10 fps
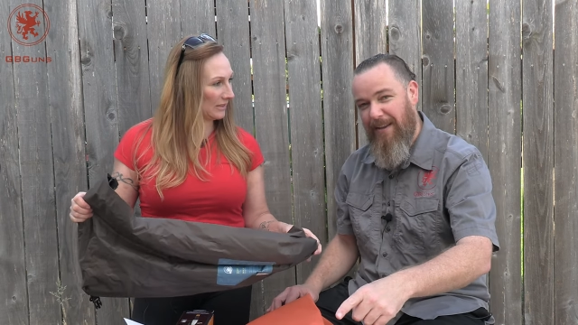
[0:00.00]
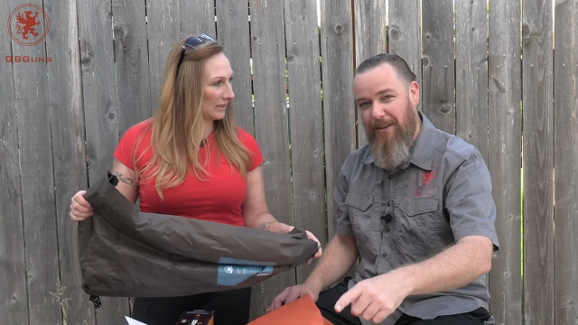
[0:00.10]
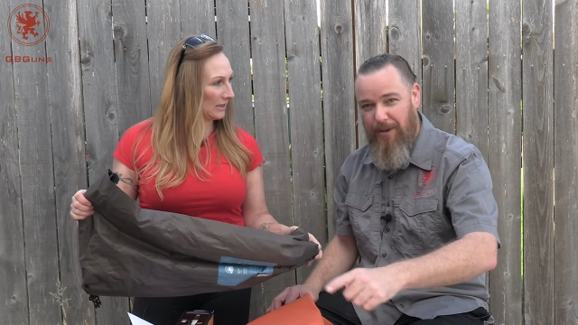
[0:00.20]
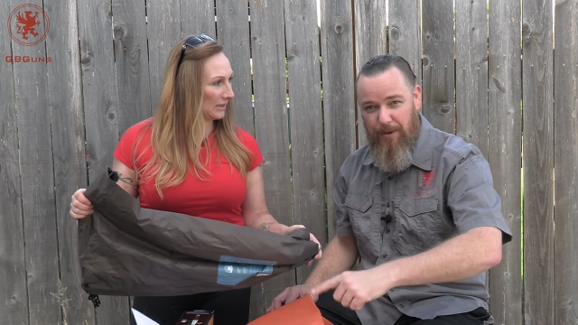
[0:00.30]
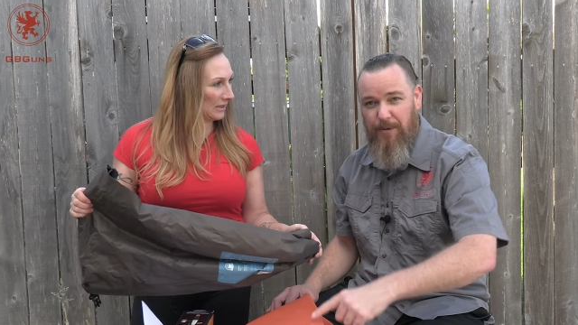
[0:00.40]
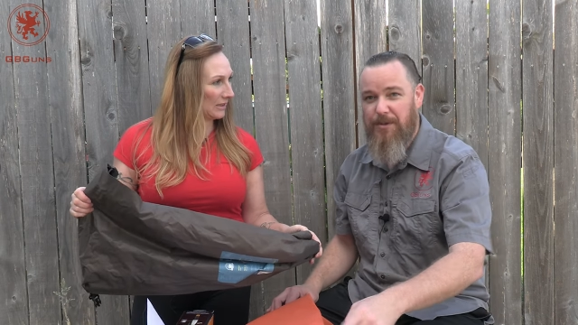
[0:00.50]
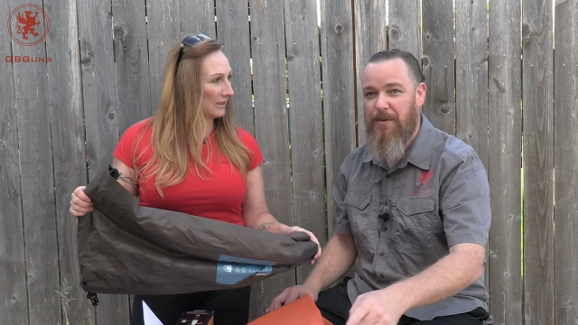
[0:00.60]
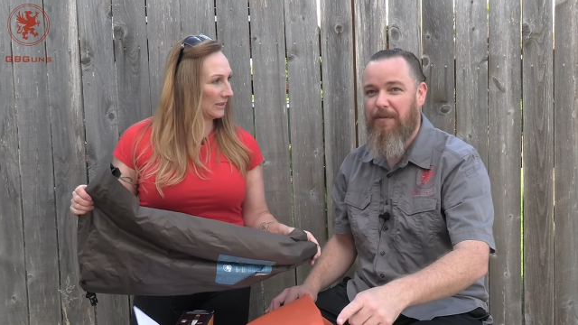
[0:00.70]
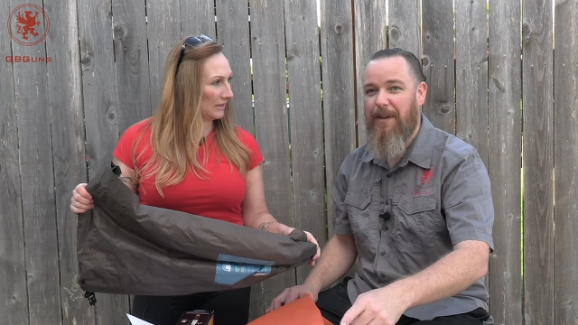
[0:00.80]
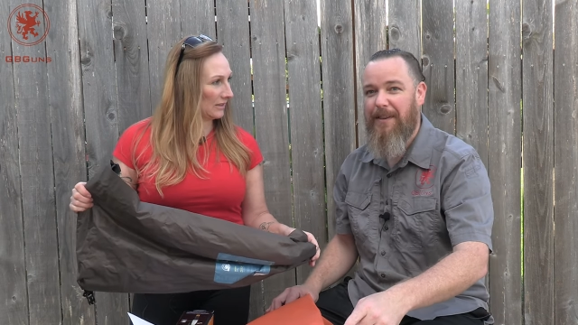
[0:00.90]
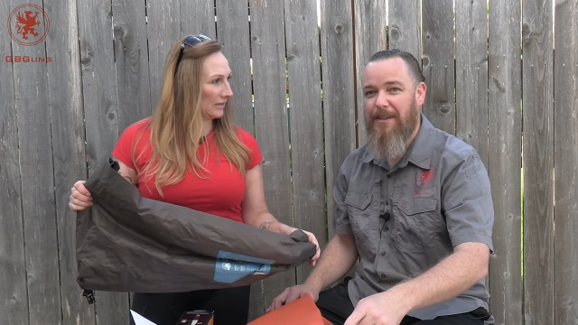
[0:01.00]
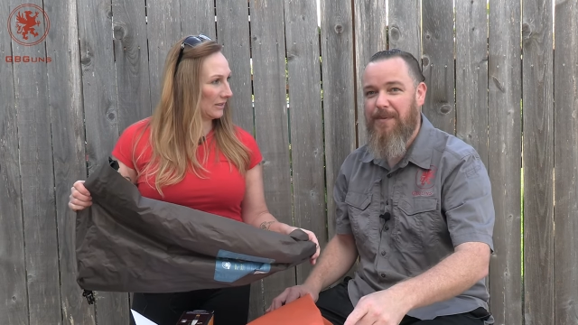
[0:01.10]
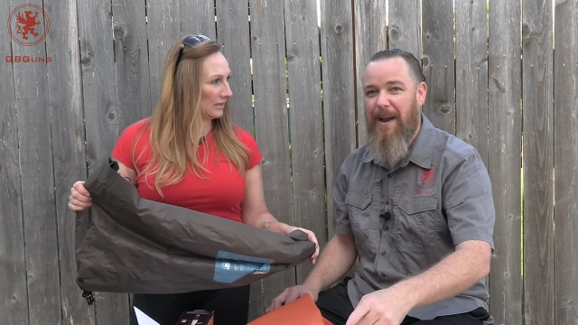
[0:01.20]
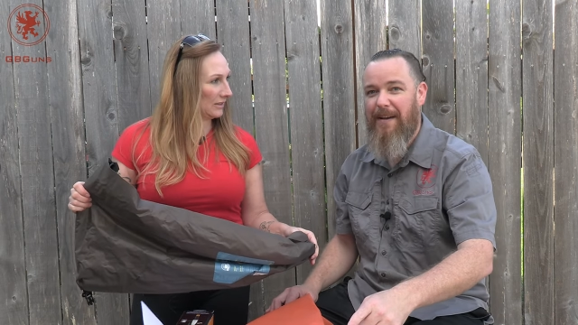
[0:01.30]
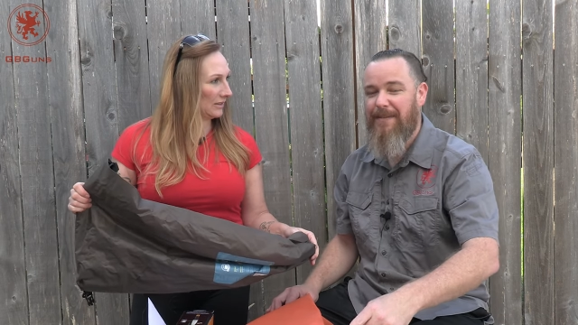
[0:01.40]
Speaker 1: you use to inflate this
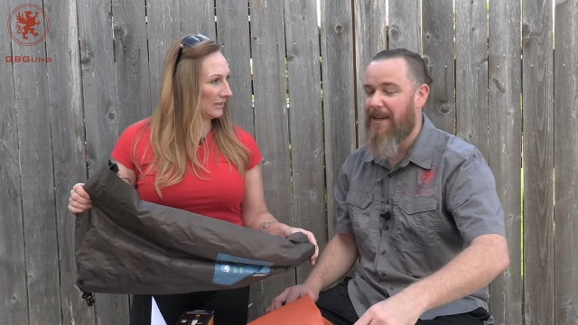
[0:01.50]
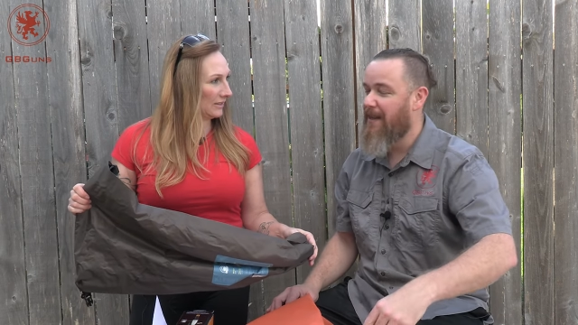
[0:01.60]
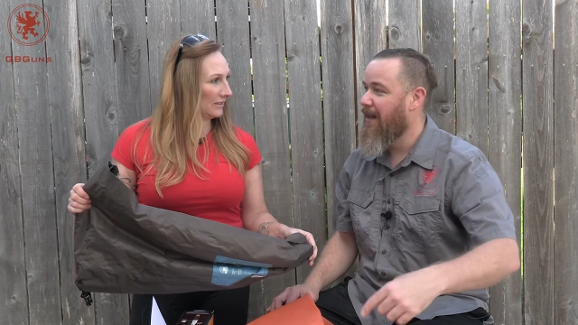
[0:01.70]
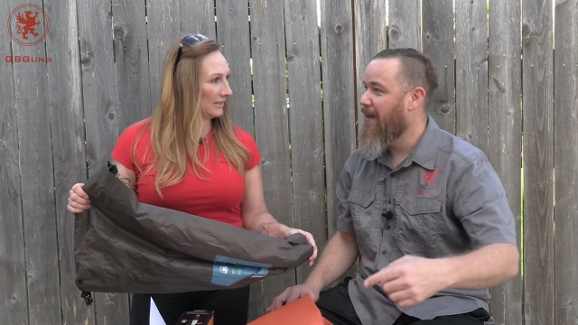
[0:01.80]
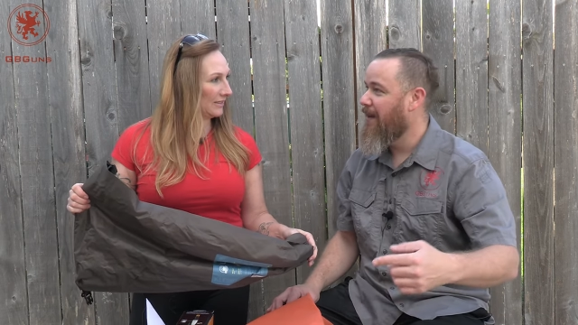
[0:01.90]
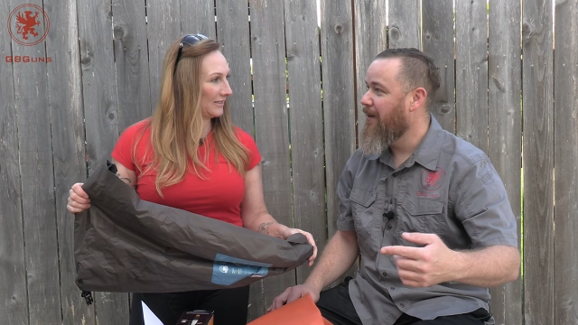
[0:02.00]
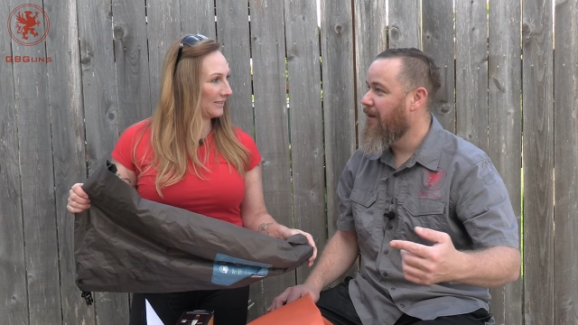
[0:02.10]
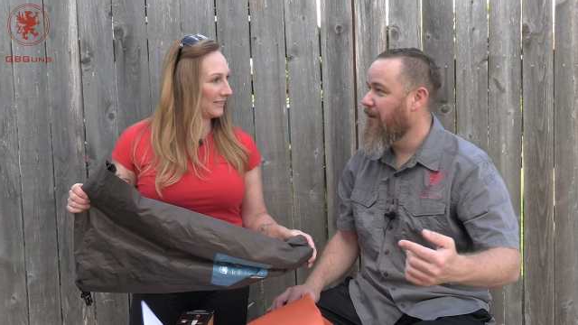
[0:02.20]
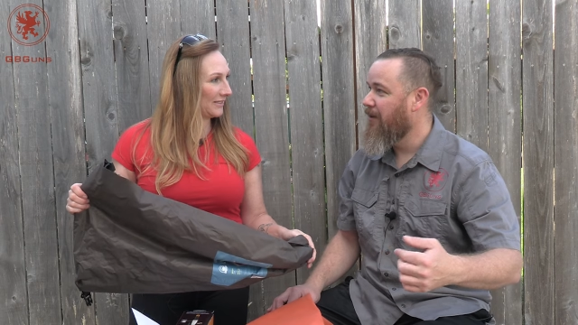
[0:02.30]
raft, and then